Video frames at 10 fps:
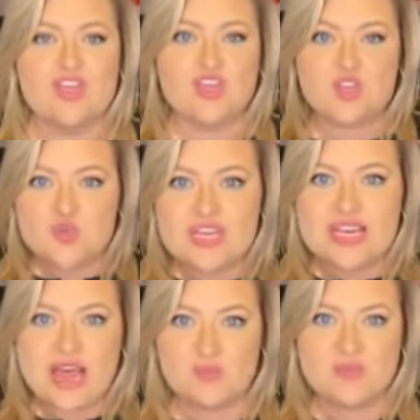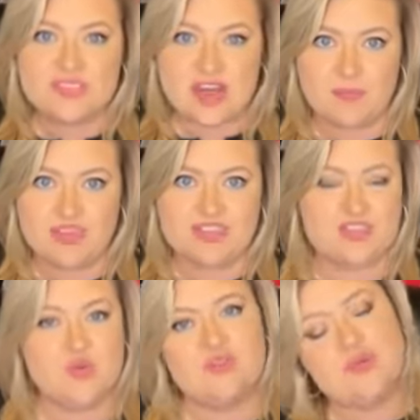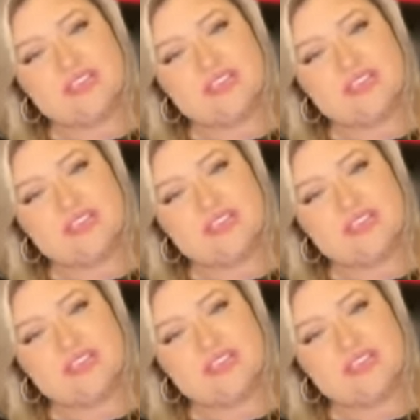You can help stop this. You have been